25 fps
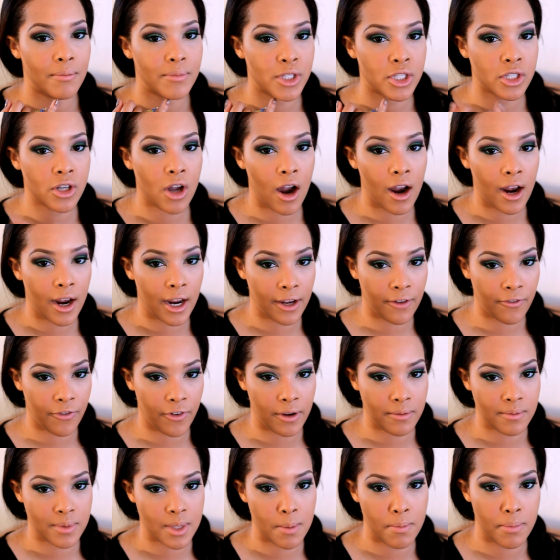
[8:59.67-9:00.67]
scarring
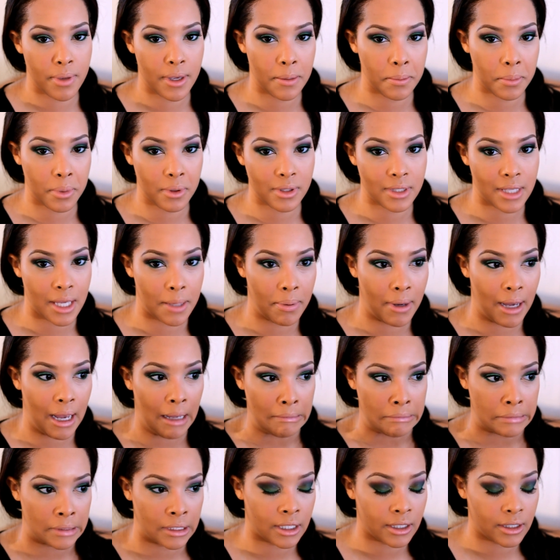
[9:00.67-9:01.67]
from some pimples I
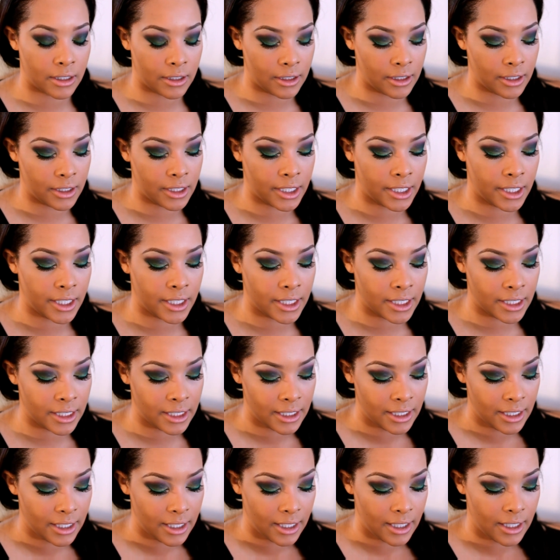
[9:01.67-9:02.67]
popped there
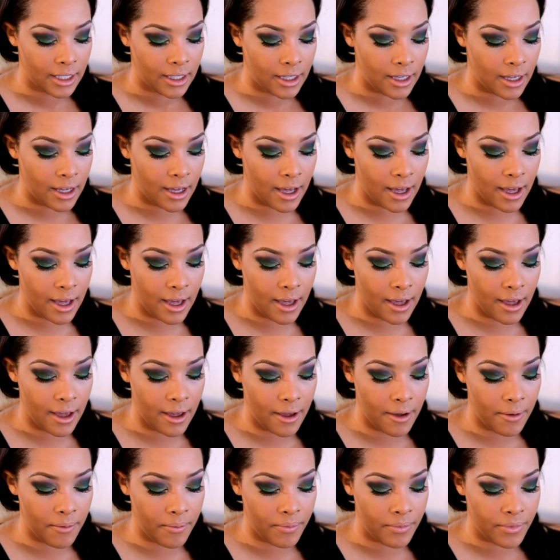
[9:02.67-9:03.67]
earlier.
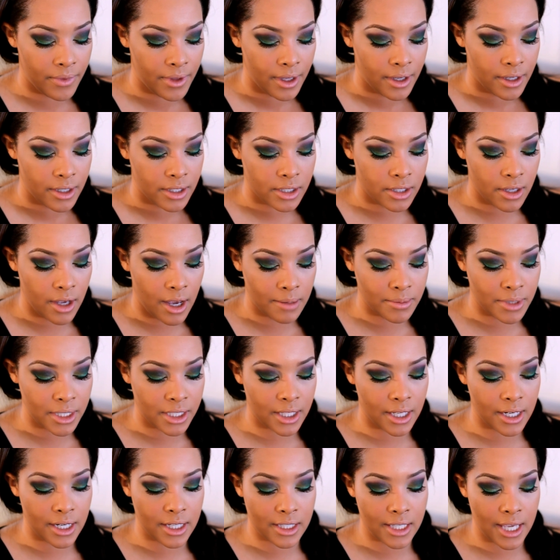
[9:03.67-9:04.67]
So I'm
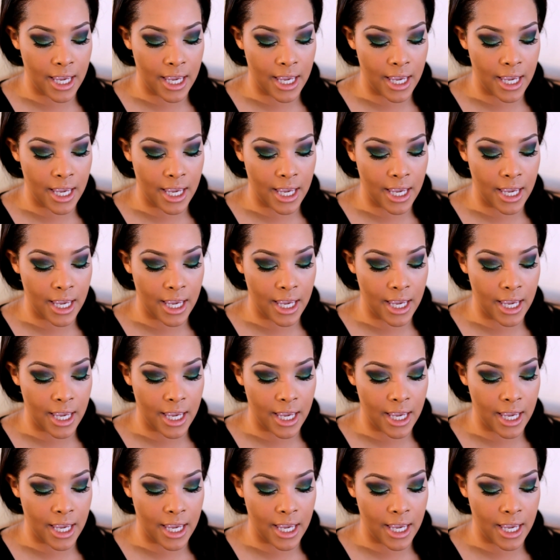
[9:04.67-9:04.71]
just gonna